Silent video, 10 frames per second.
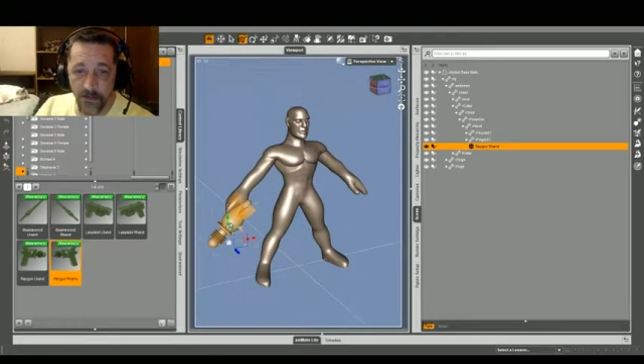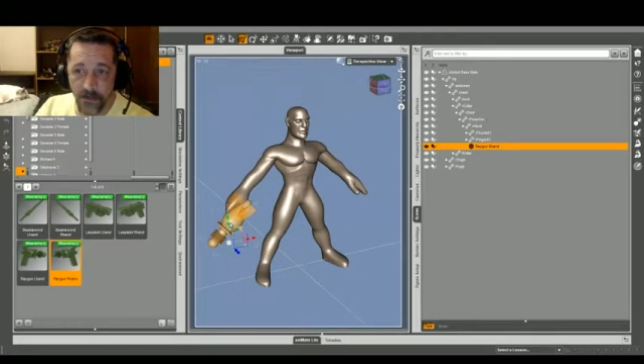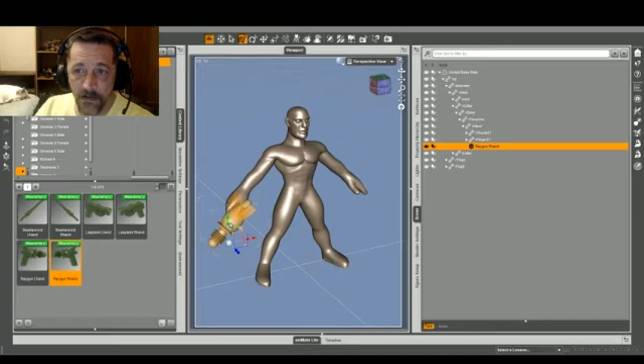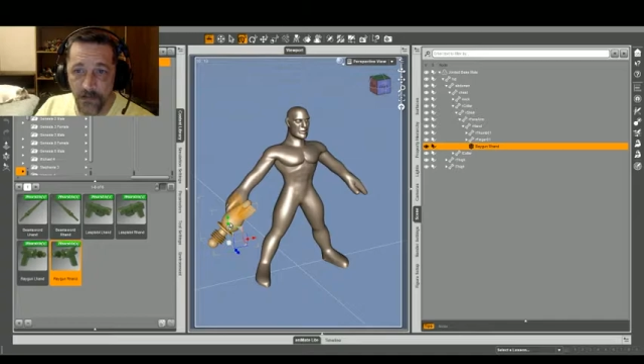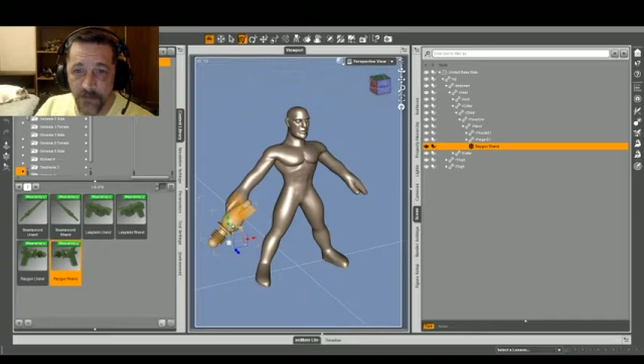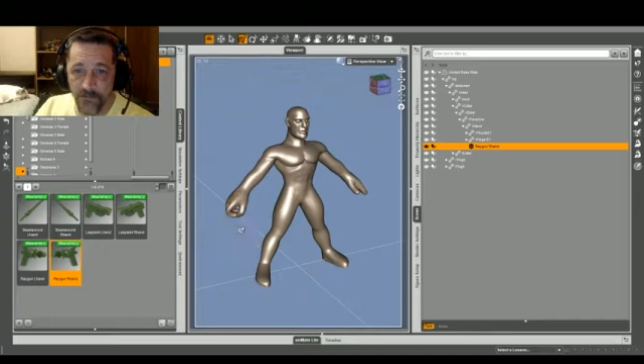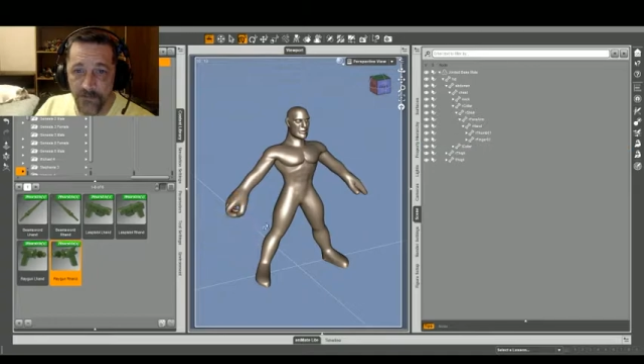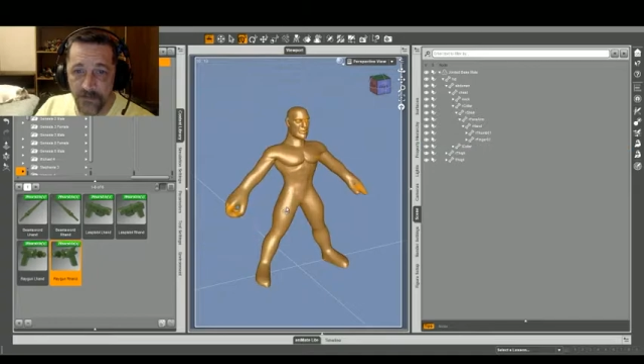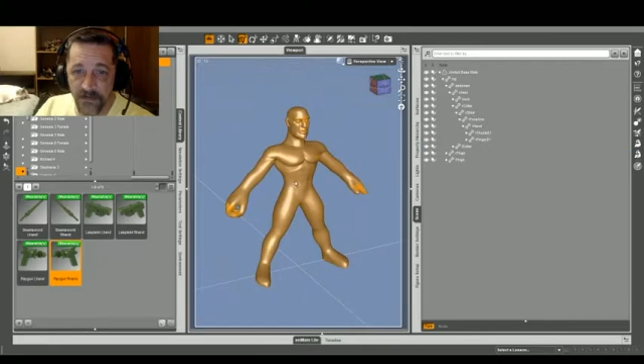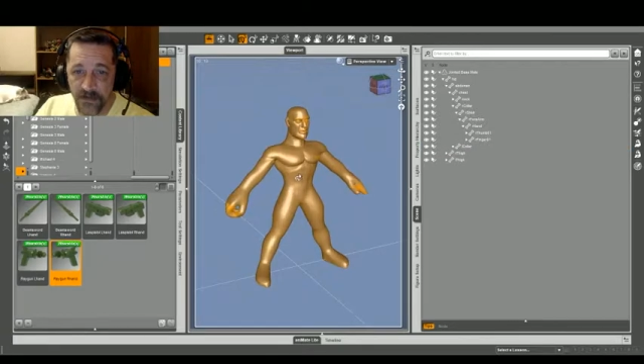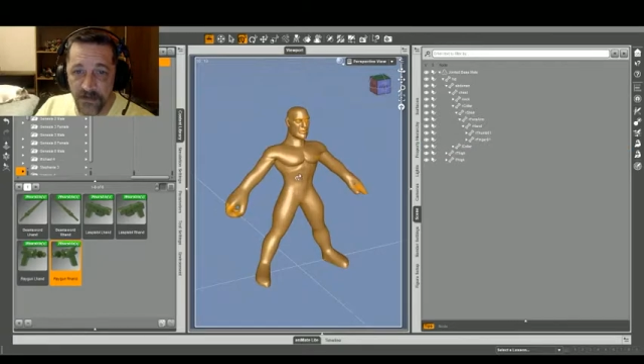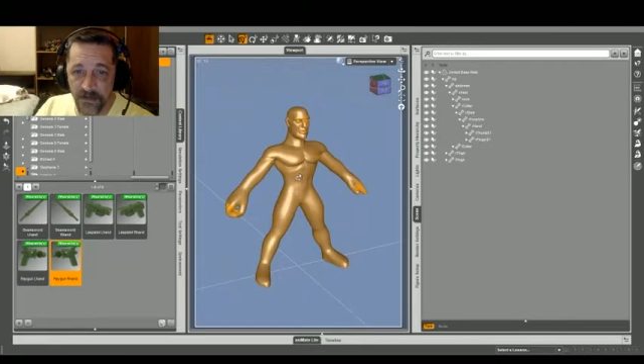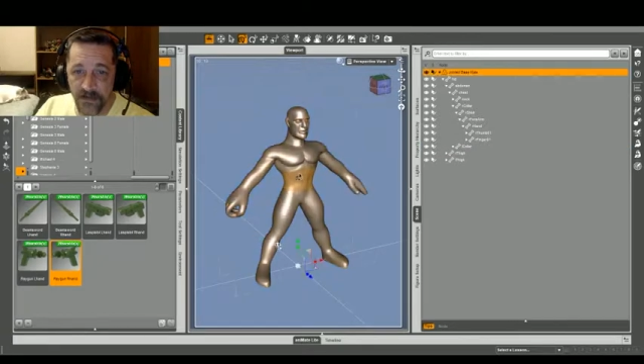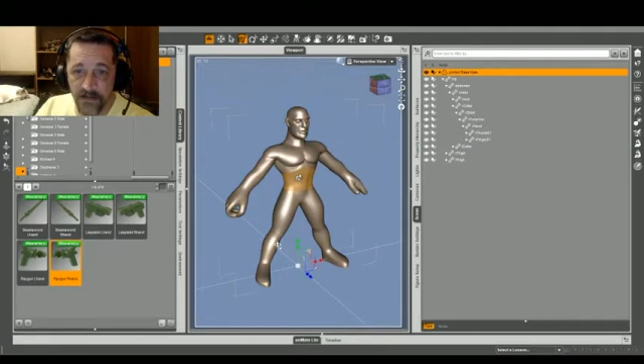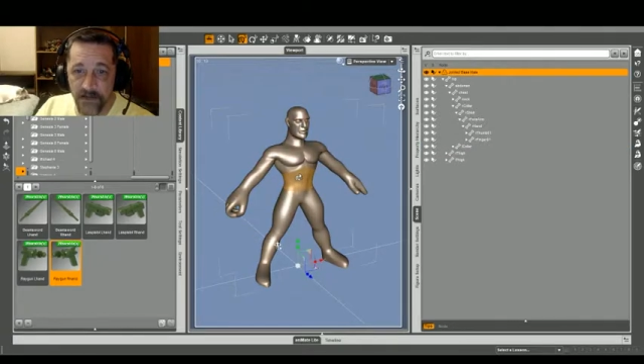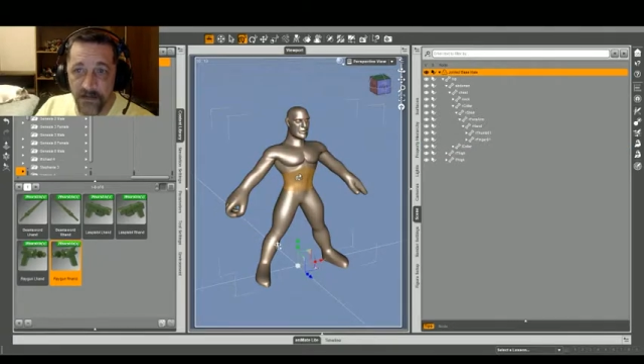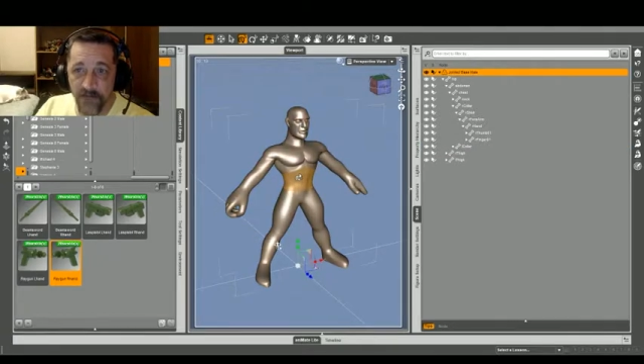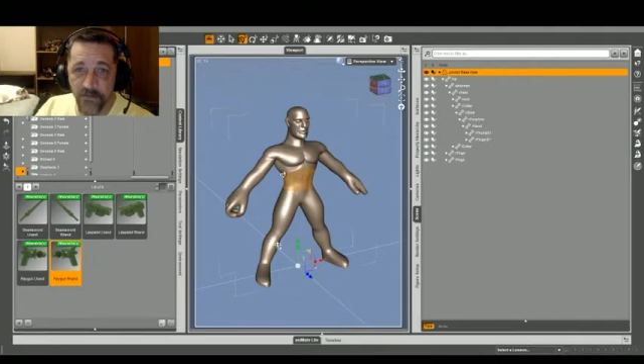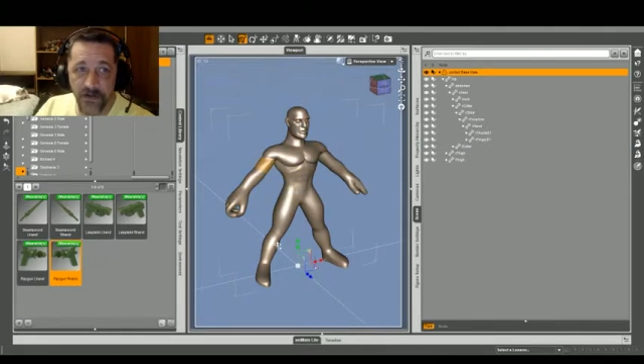I'm deleting that, and then what